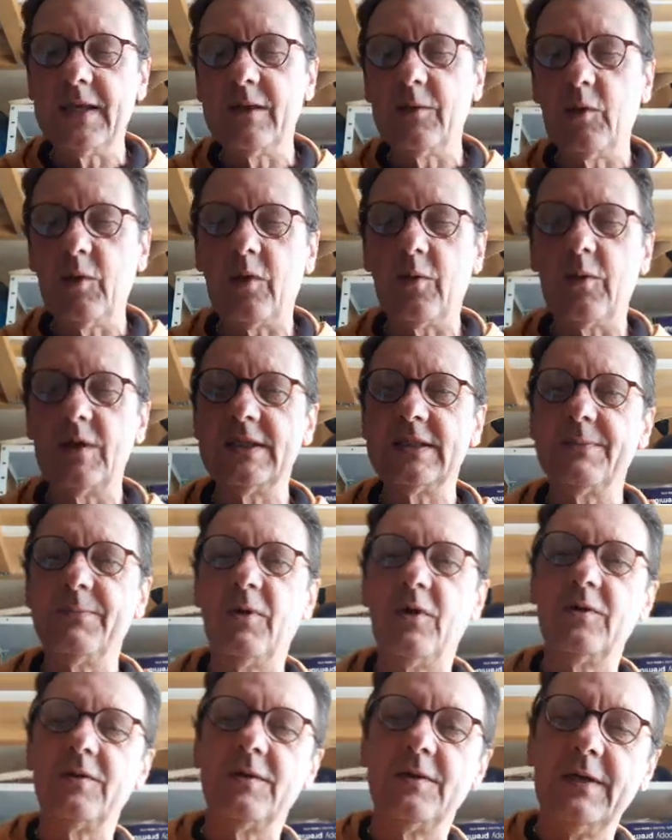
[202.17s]
They will
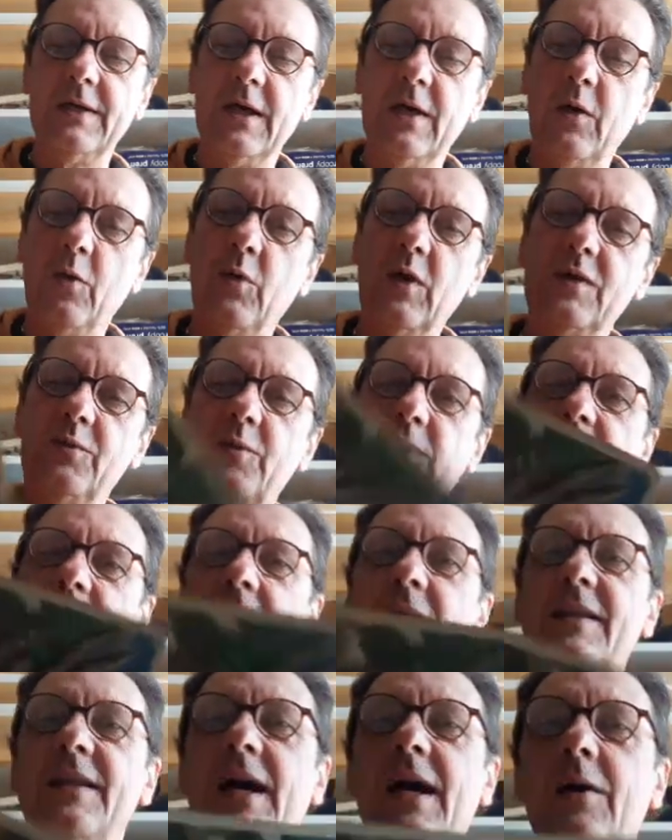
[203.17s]
respond. What we
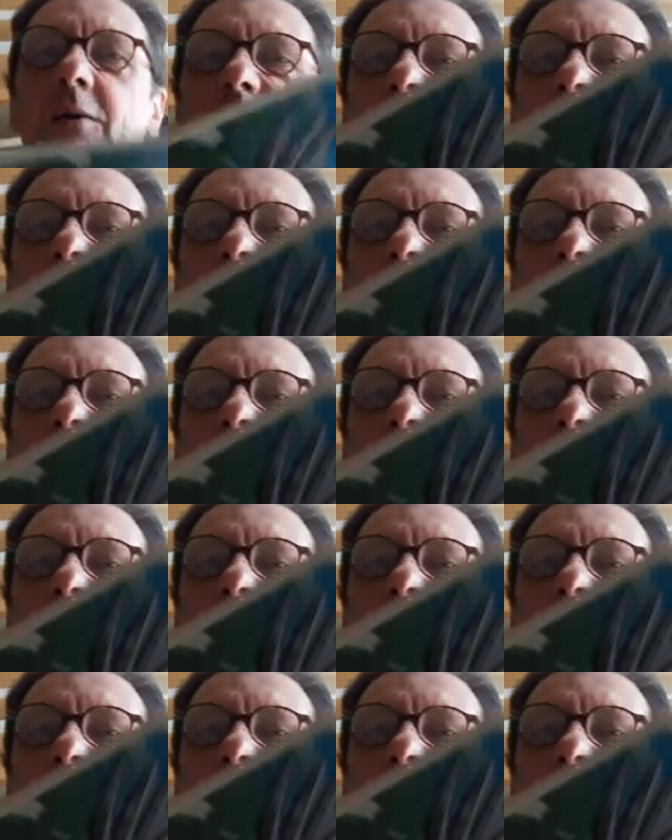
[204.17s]
are now